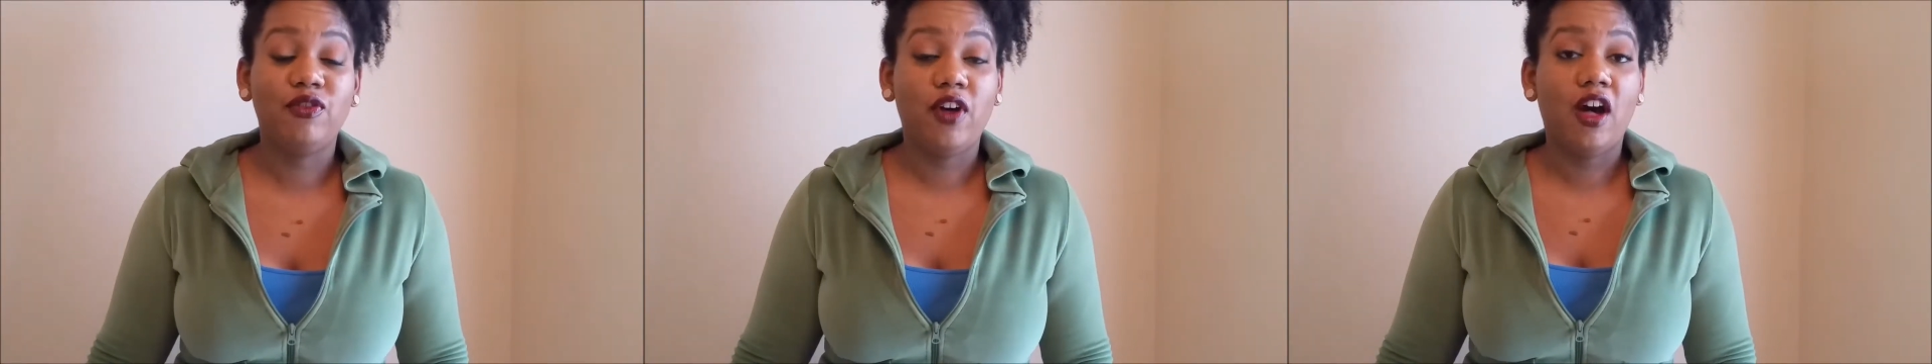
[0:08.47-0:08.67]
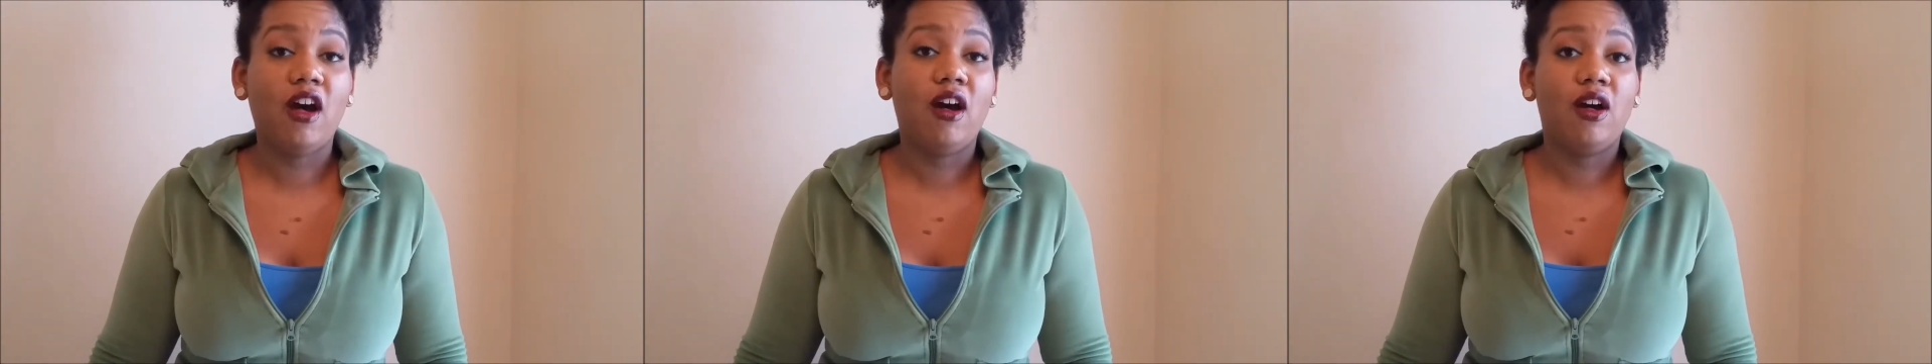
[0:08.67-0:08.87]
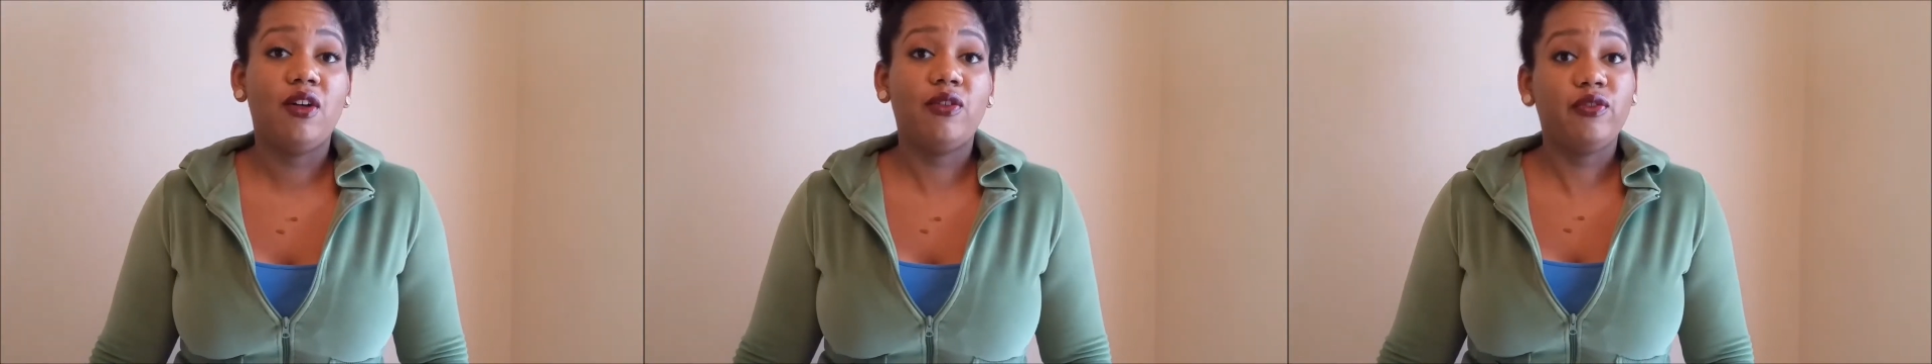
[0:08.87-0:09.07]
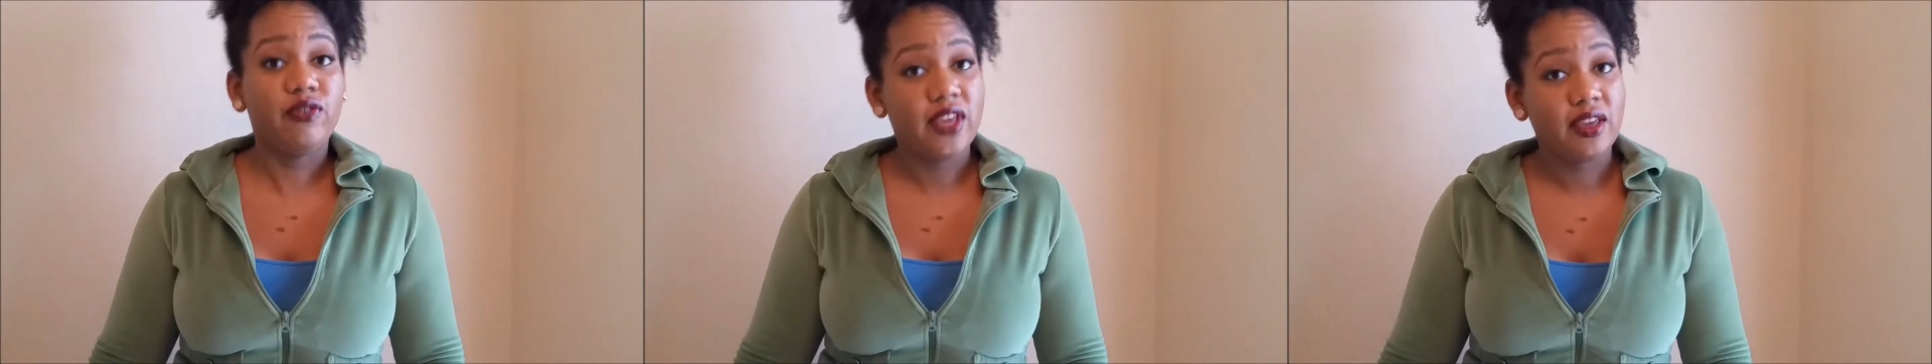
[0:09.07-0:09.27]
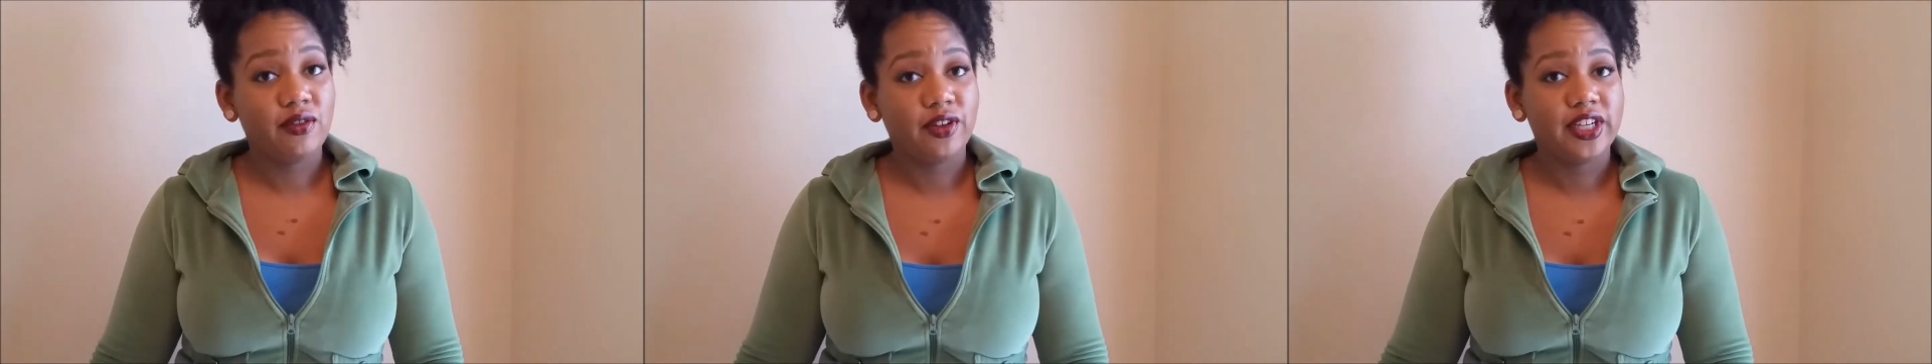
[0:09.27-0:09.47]
fall
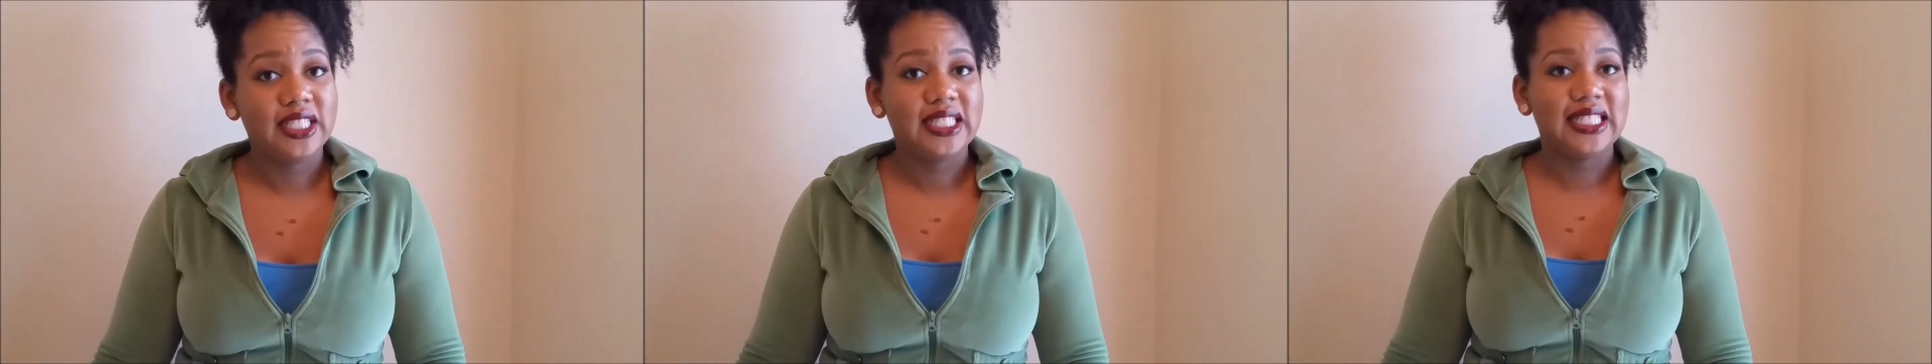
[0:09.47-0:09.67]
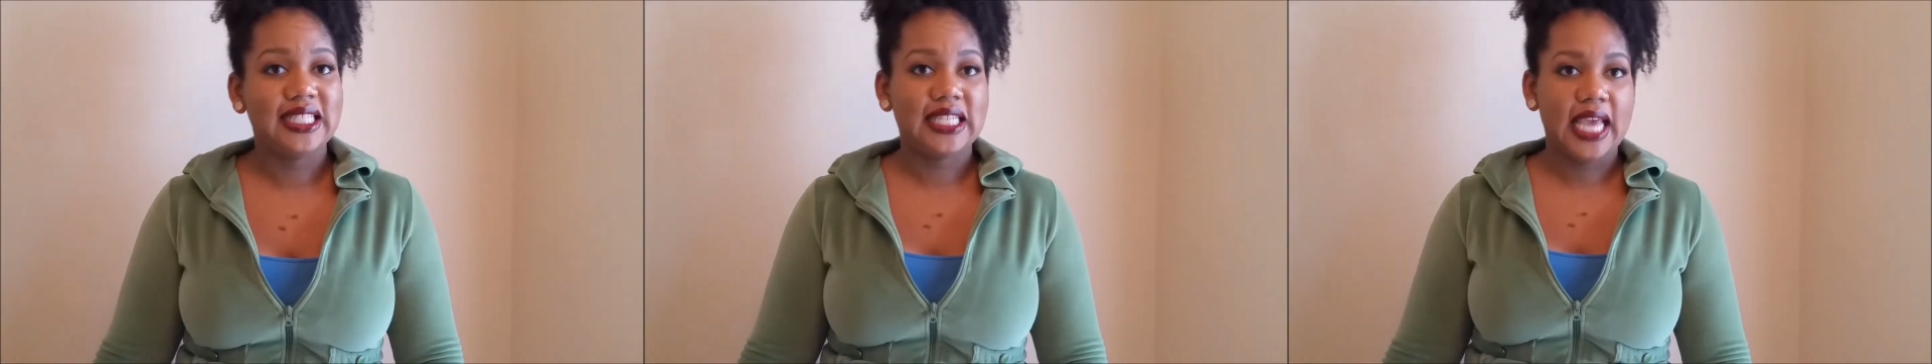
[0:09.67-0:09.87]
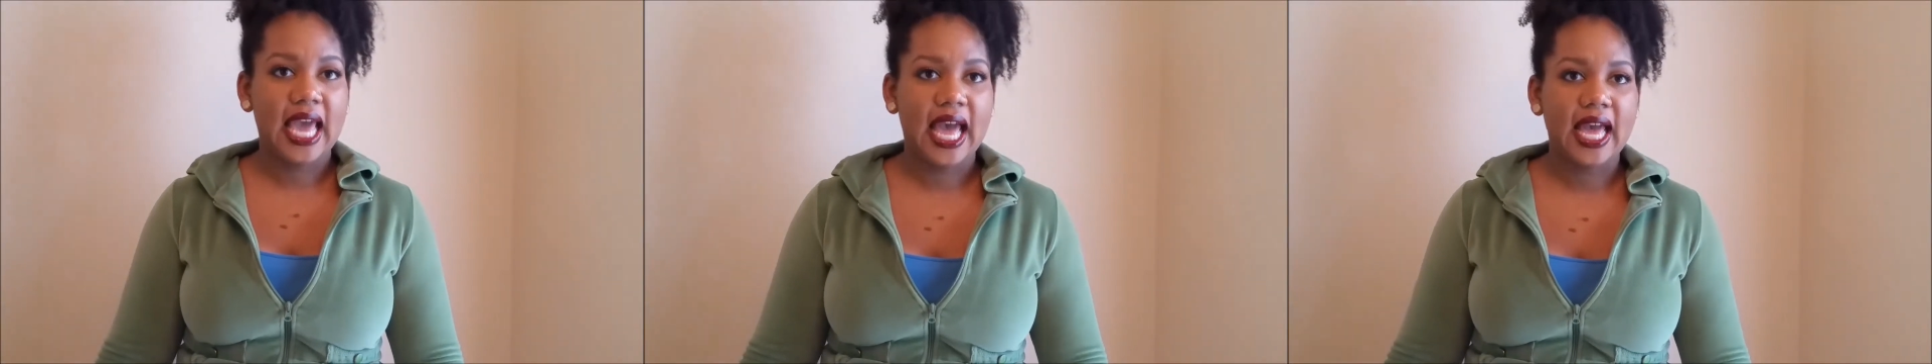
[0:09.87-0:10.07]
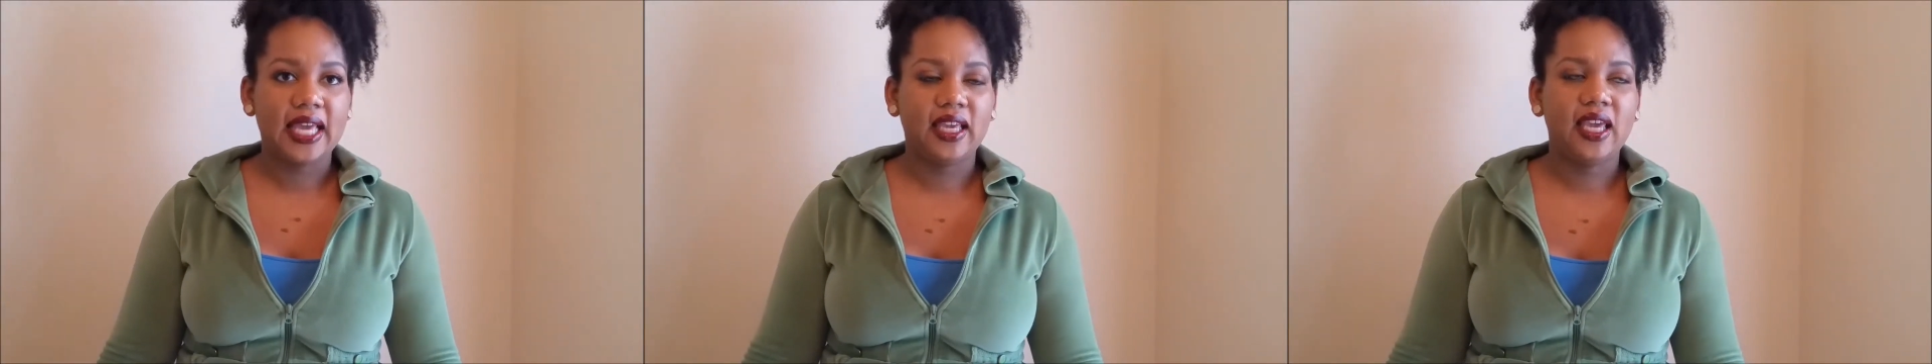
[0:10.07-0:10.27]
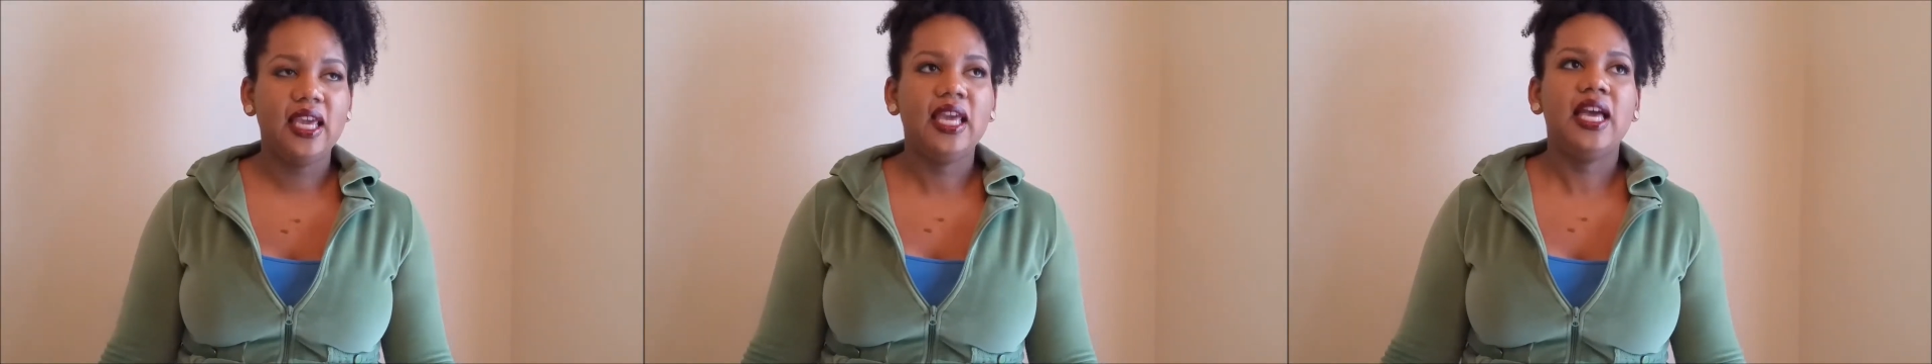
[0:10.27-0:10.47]
favorites
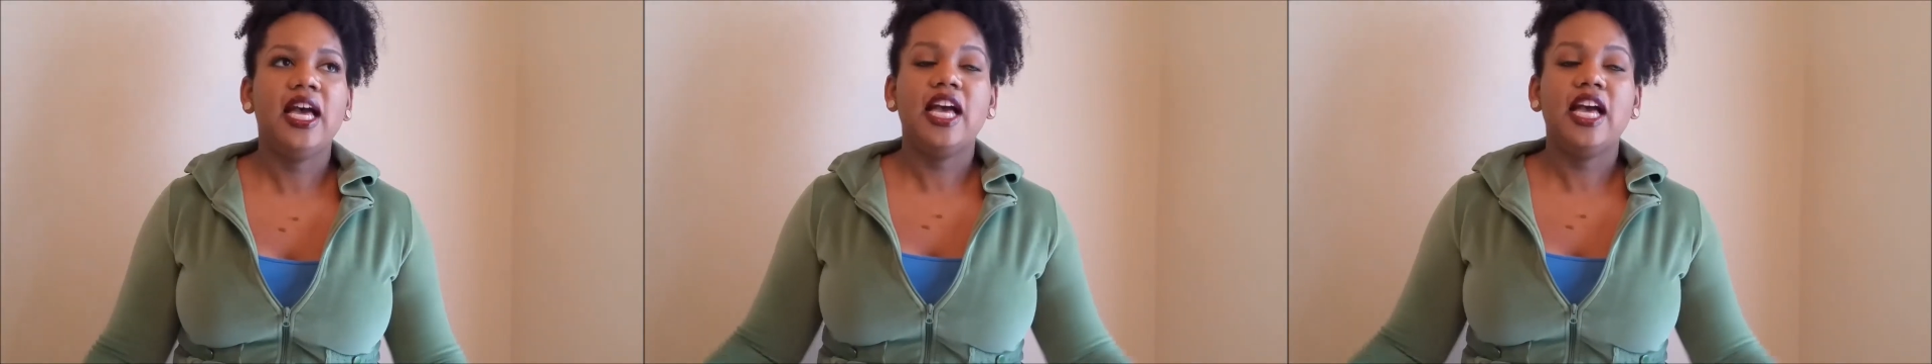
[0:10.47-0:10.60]
tag.